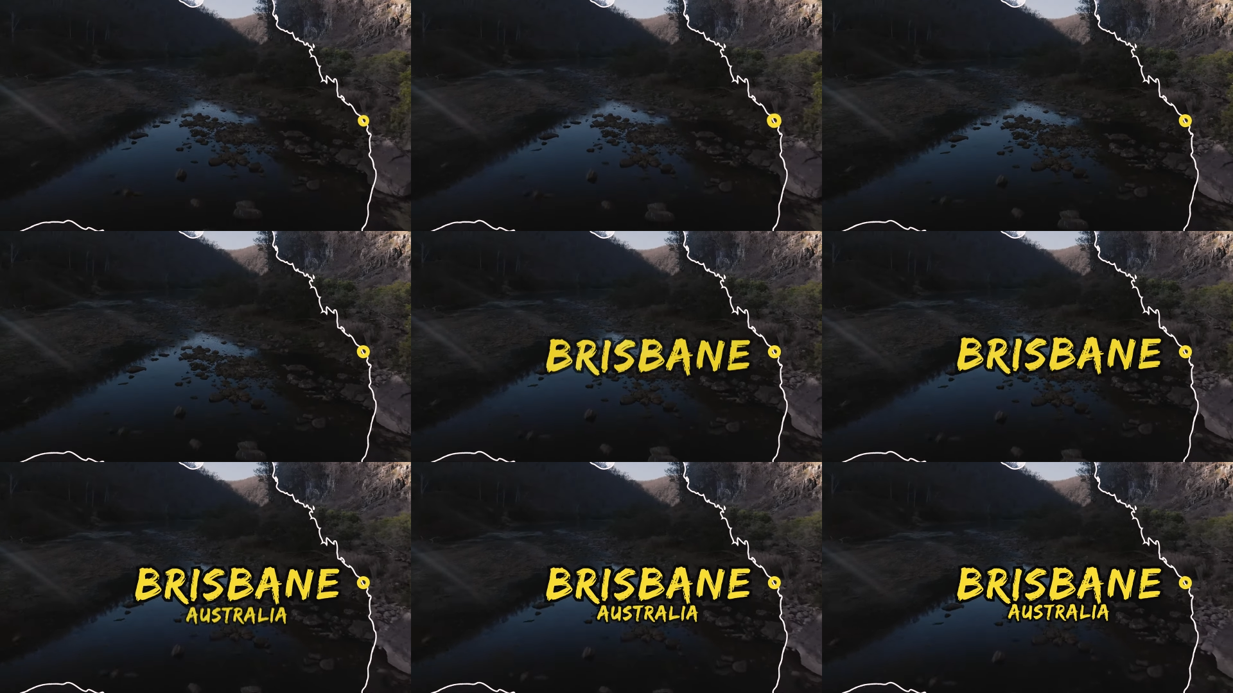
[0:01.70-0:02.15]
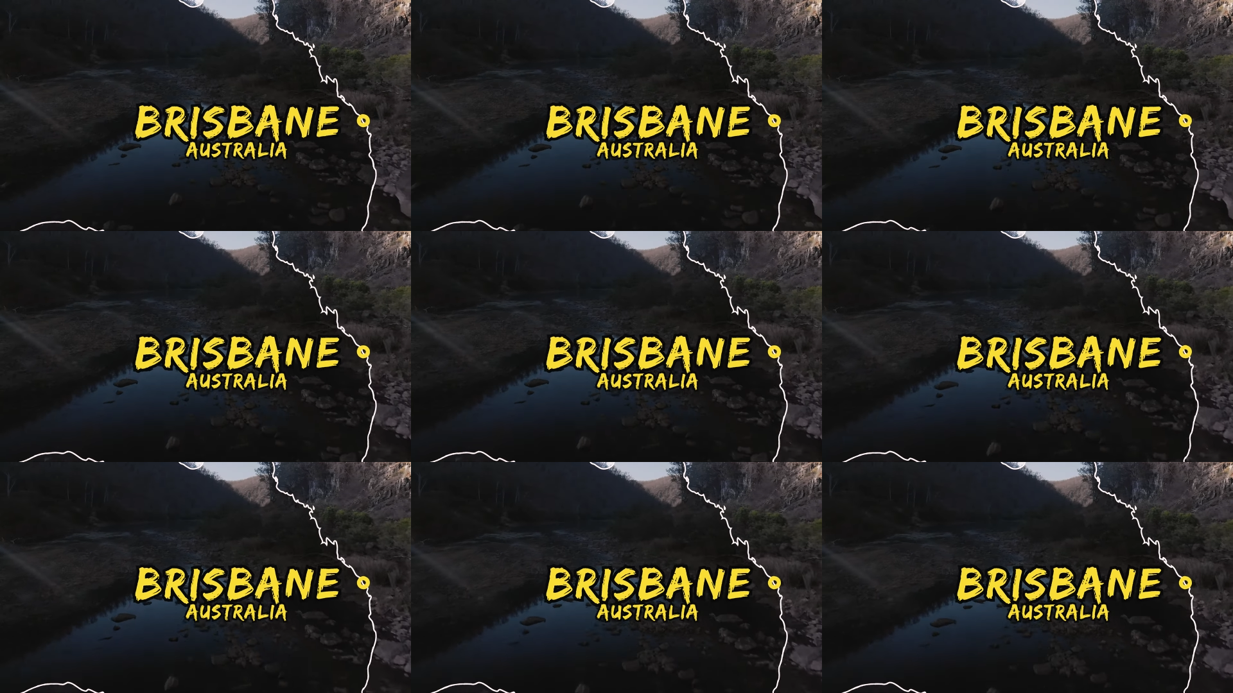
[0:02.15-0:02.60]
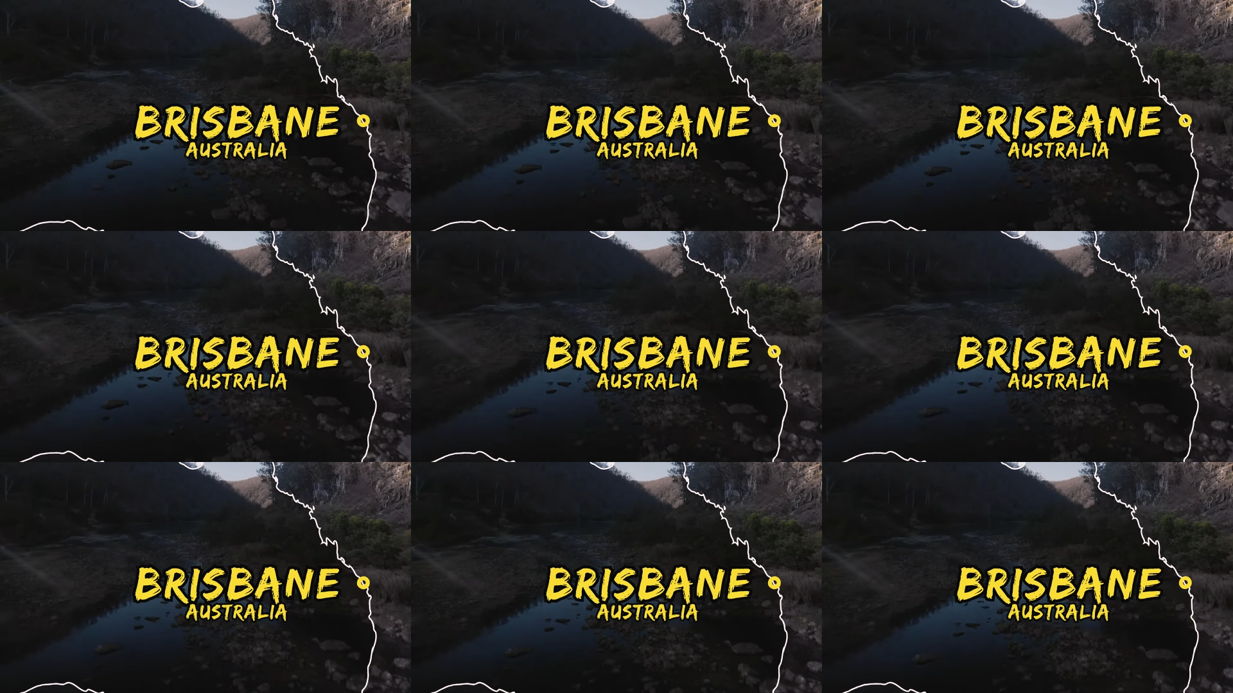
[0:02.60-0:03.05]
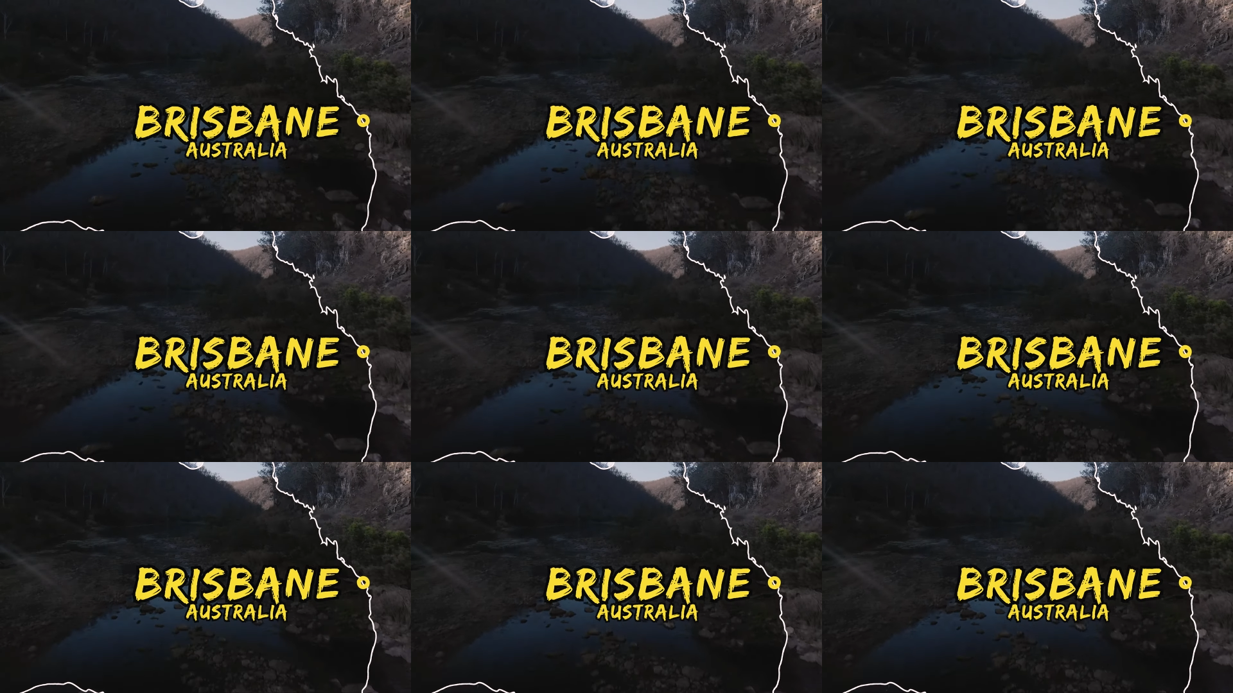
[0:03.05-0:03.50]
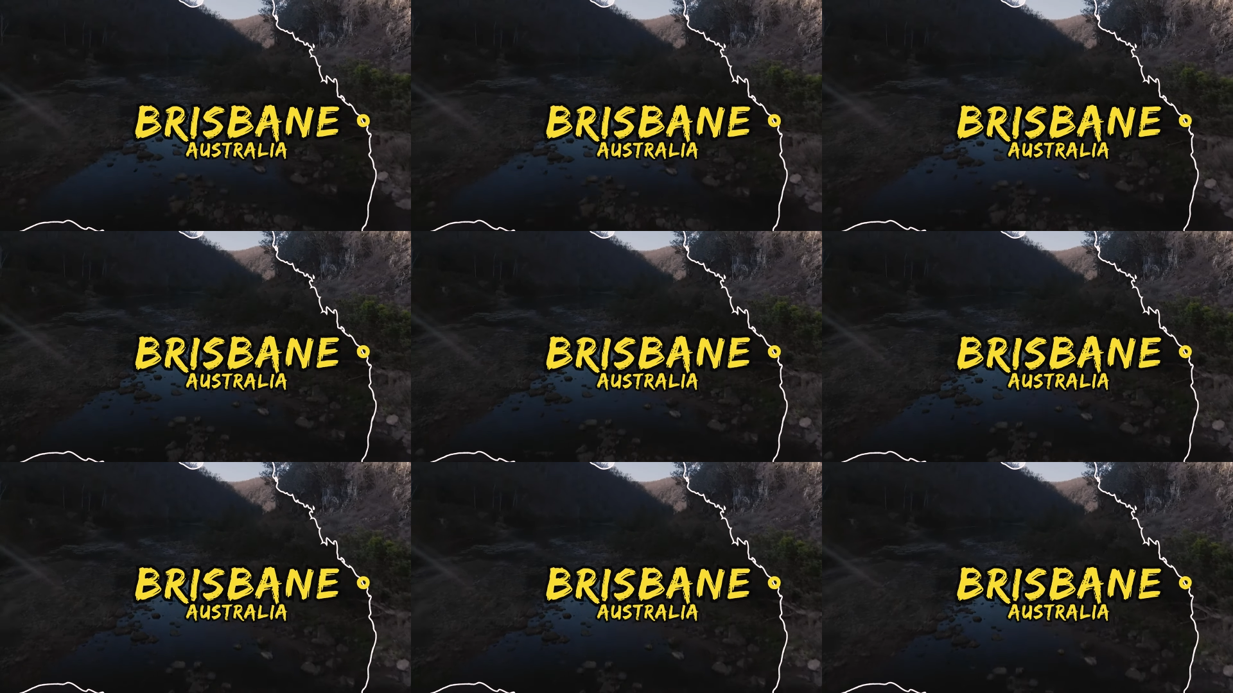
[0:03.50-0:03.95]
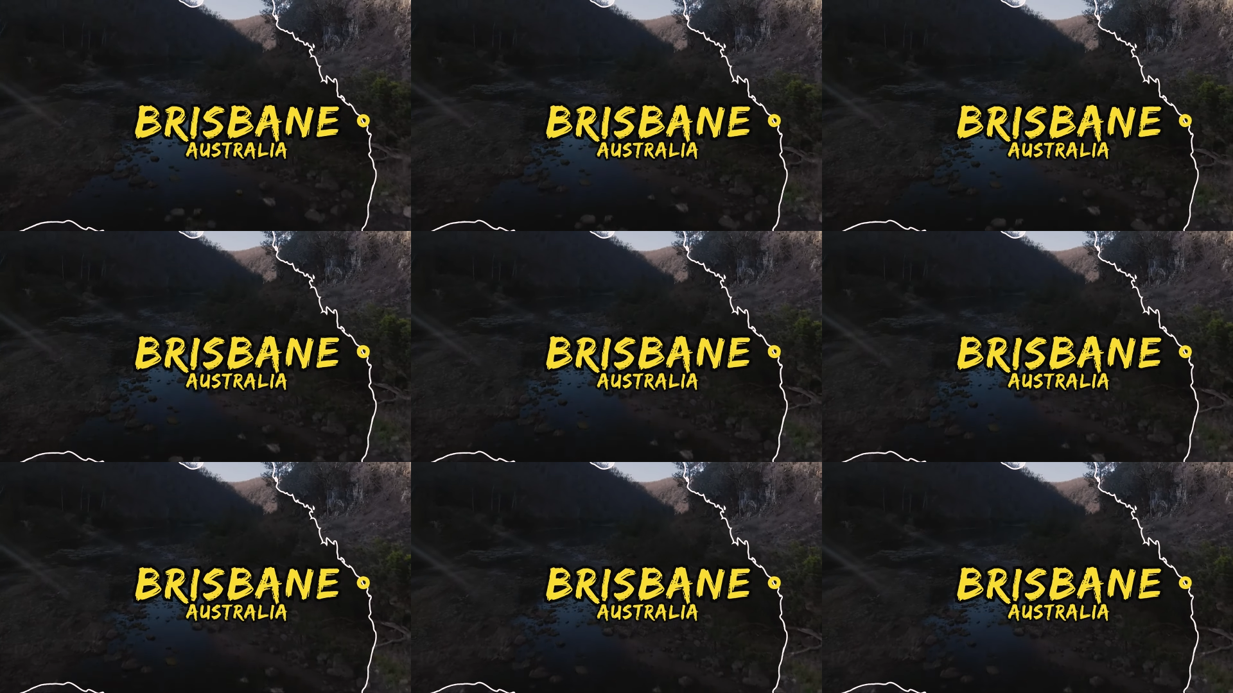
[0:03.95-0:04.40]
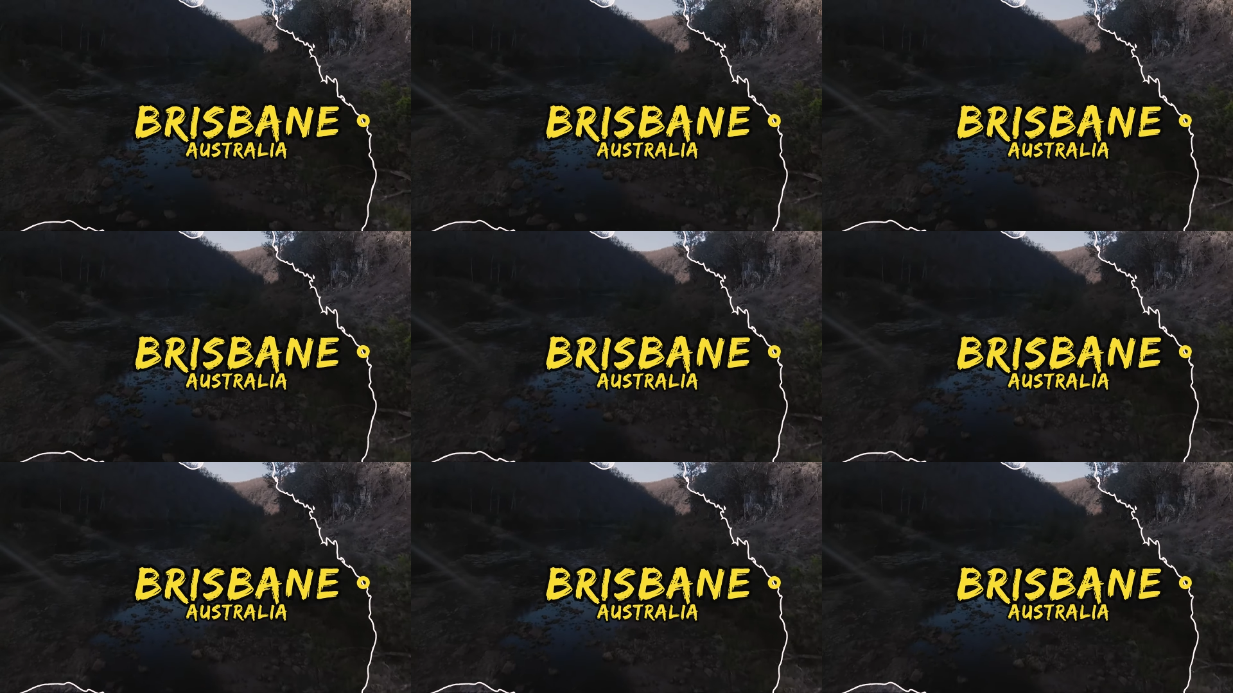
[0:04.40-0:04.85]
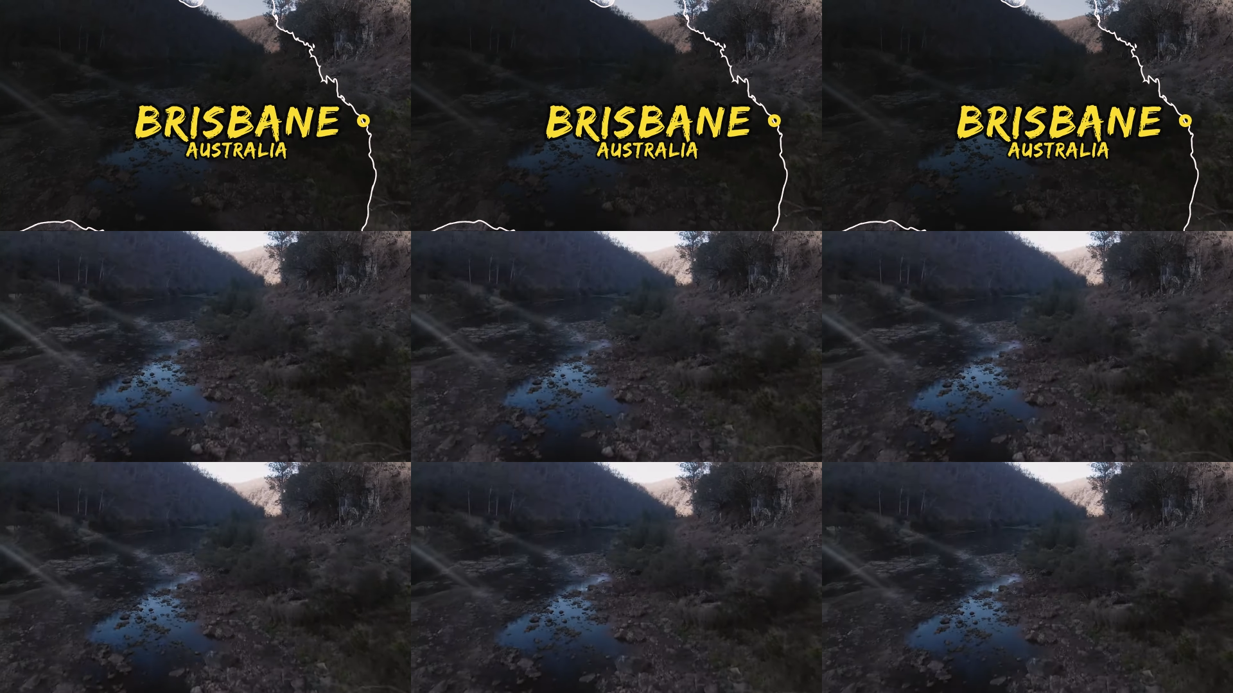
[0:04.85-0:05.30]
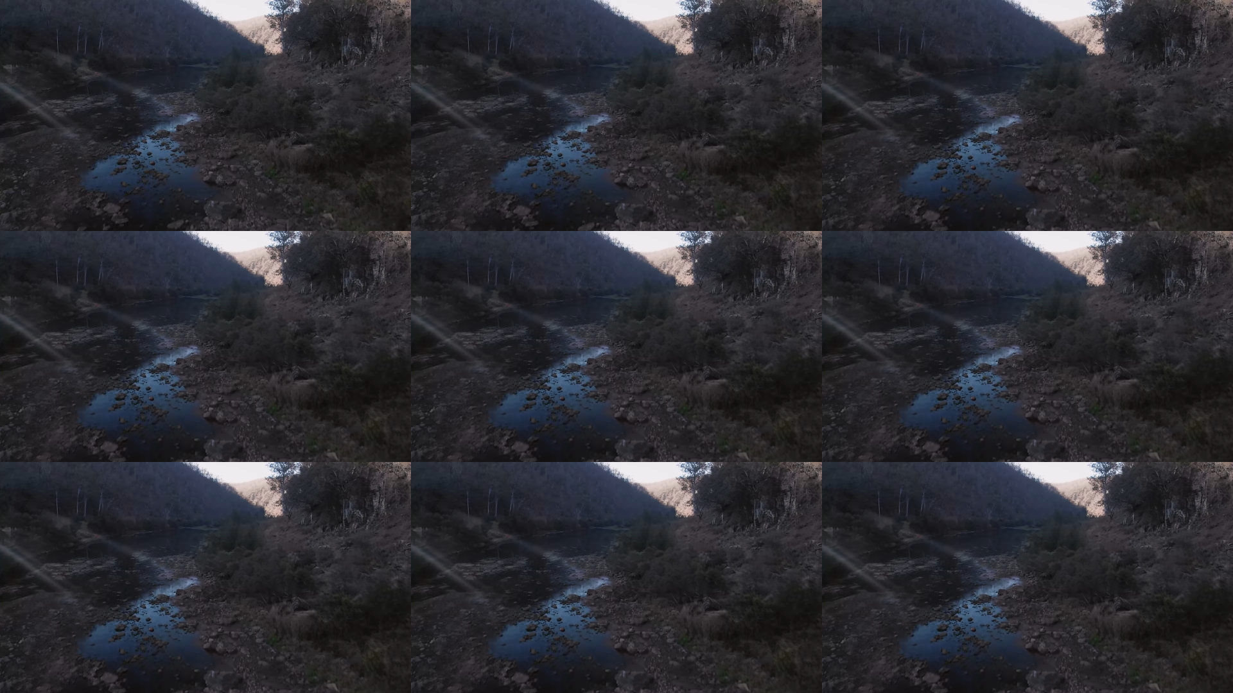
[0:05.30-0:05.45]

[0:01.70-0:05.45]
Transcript: (no speaker visible)